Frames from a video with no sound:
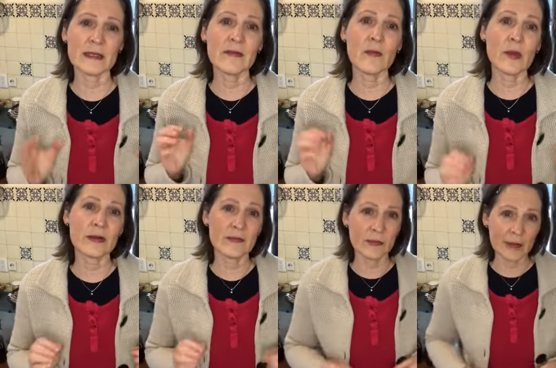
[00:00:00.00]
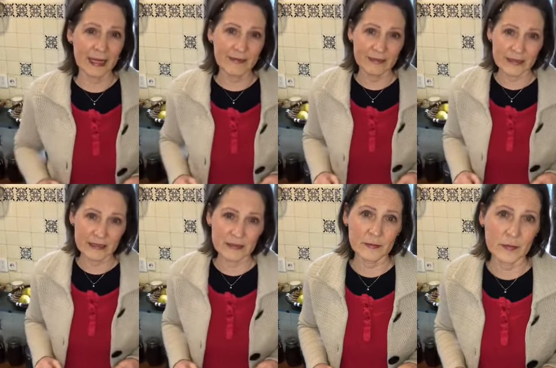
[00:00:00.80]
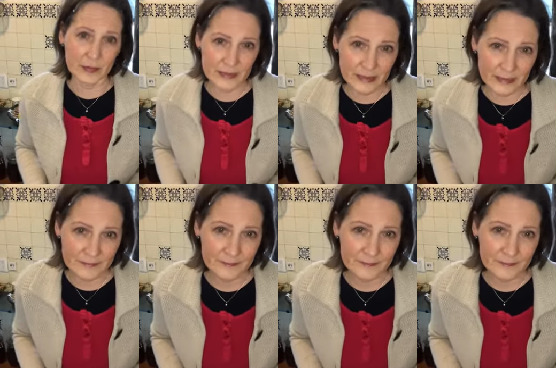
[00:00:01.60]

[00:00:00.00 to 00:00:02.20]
of wonderful plant-based protein.